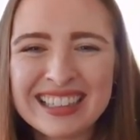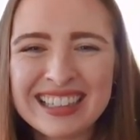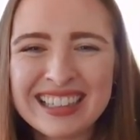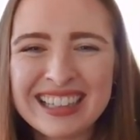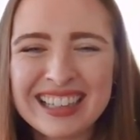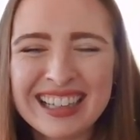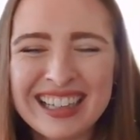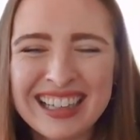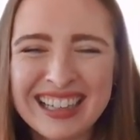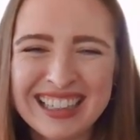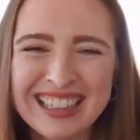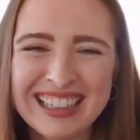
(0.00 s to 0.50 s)

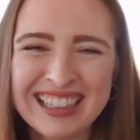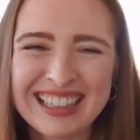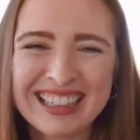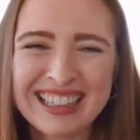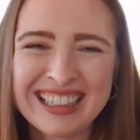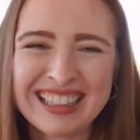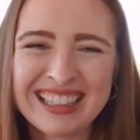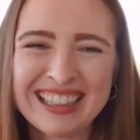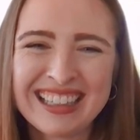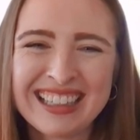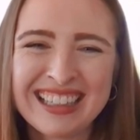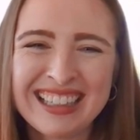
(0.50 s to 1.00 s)

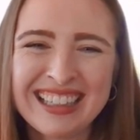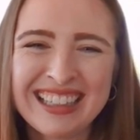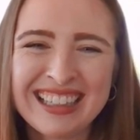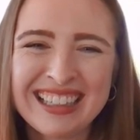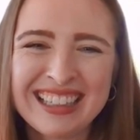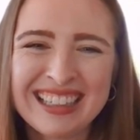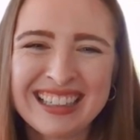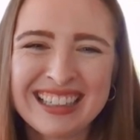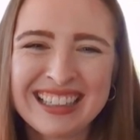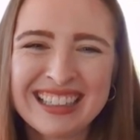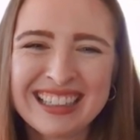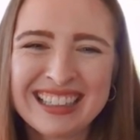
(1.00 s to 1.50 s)

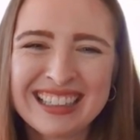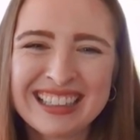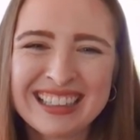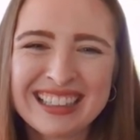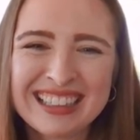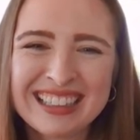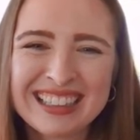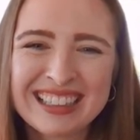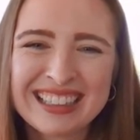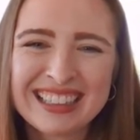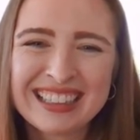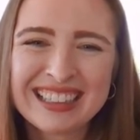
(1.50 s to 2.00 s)

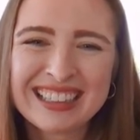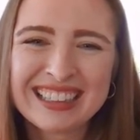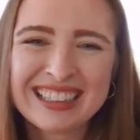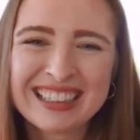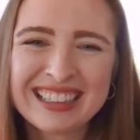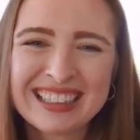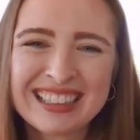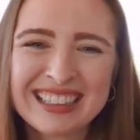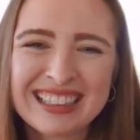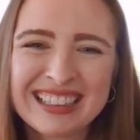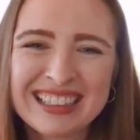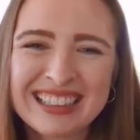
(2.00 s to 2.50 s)

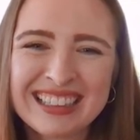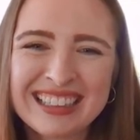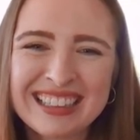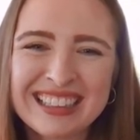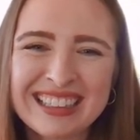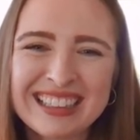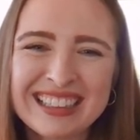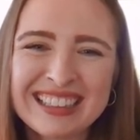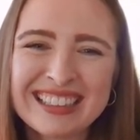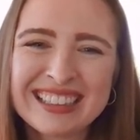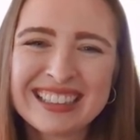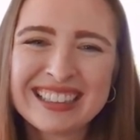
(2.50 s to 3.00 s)

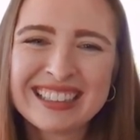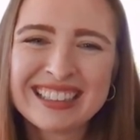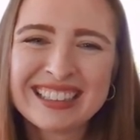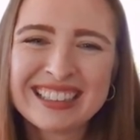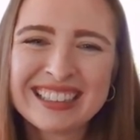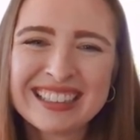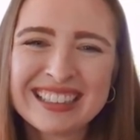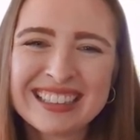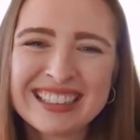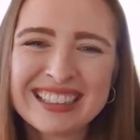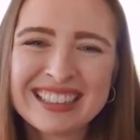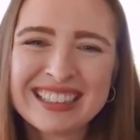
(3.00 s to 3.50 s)

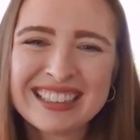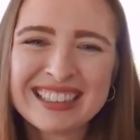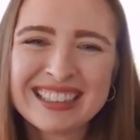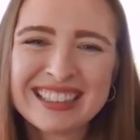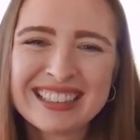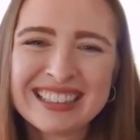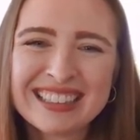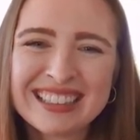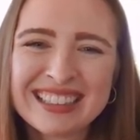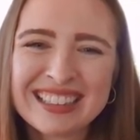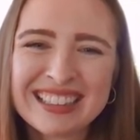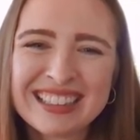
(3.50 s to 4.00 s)

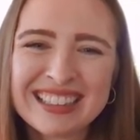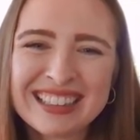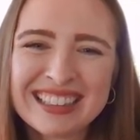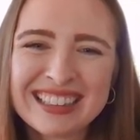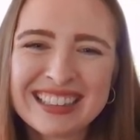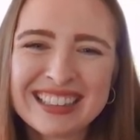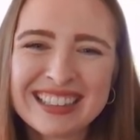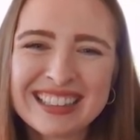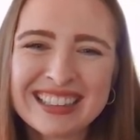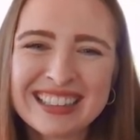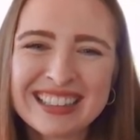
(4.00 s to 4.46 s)
This person isn't speaking.